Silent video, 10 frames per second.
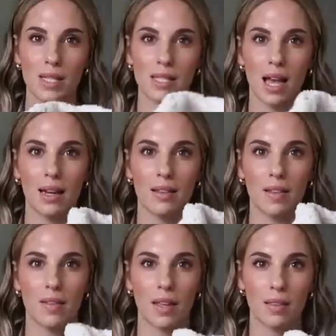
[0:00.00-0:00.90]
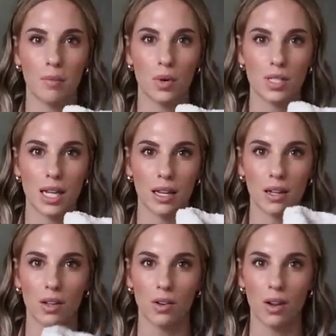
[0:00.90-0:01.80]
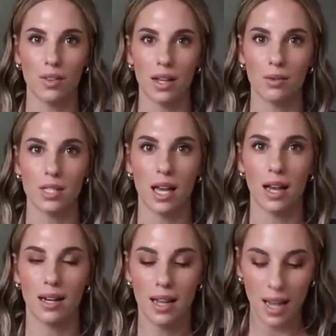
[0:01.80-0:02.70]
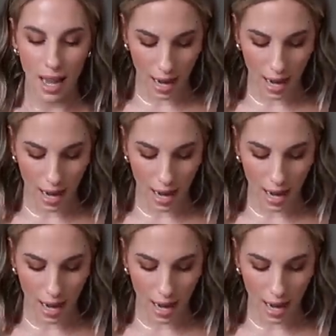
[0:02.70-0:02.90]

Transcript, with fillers: inside and then like the more tan color on the outside